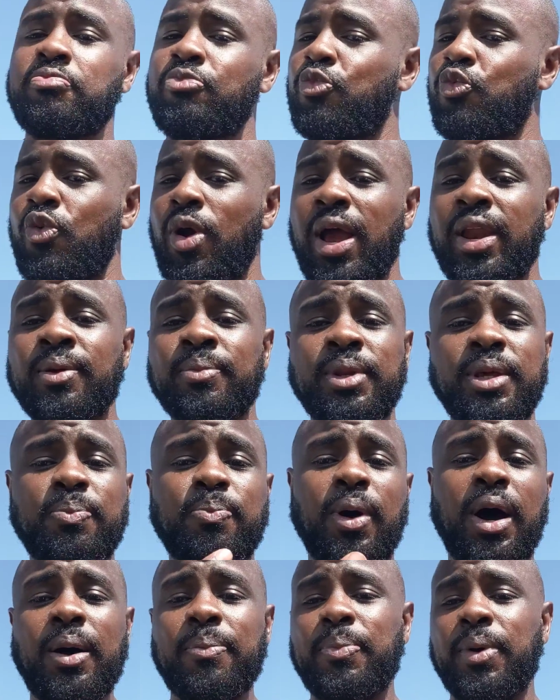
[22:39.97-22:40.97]
randomly
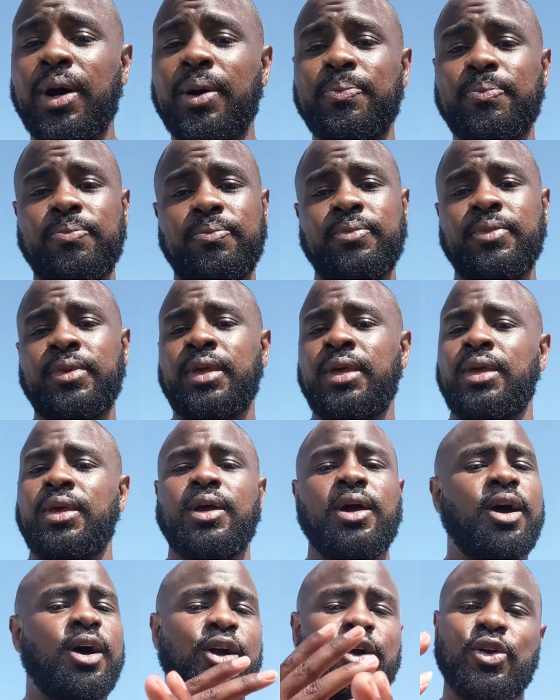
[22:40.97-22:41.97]
pop up
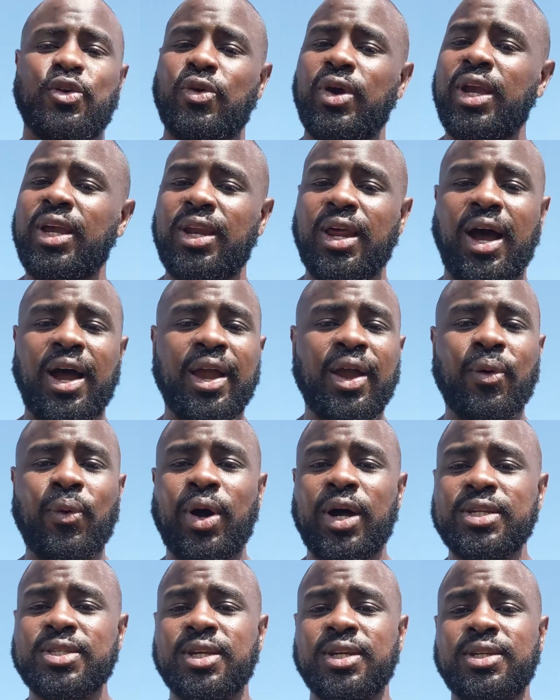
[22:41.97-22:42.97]
a great
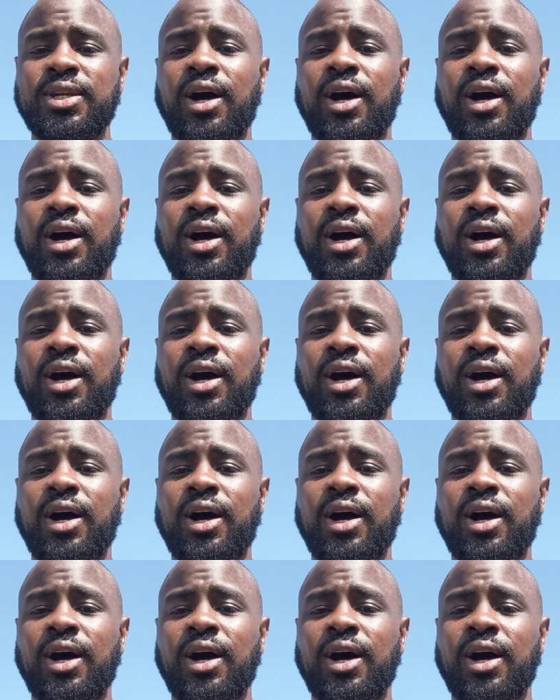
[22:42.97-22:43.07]
ayahuasca